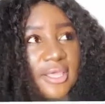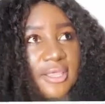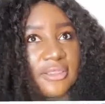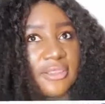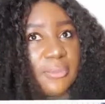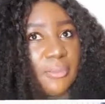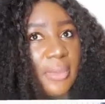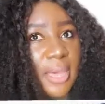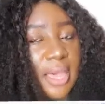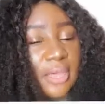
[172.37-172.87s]

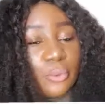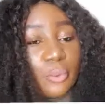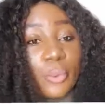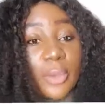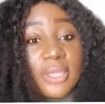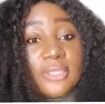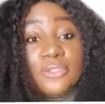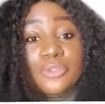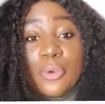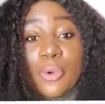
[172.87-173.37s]
The man
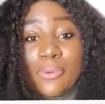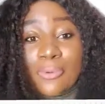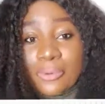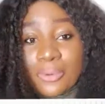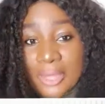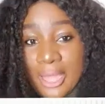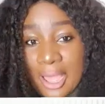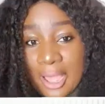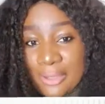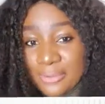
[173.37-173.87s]
went
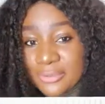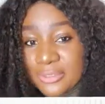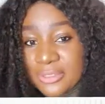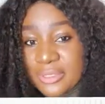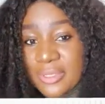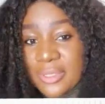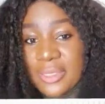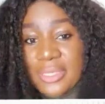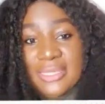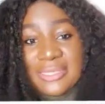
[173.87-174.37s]
all out,
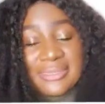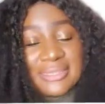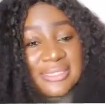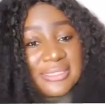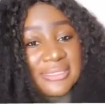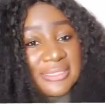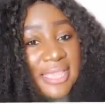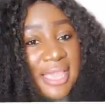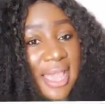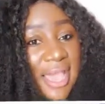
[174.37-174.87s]

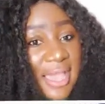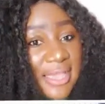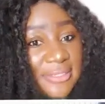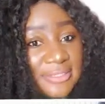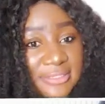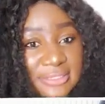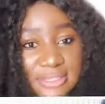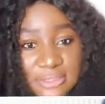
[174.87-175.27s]
disguised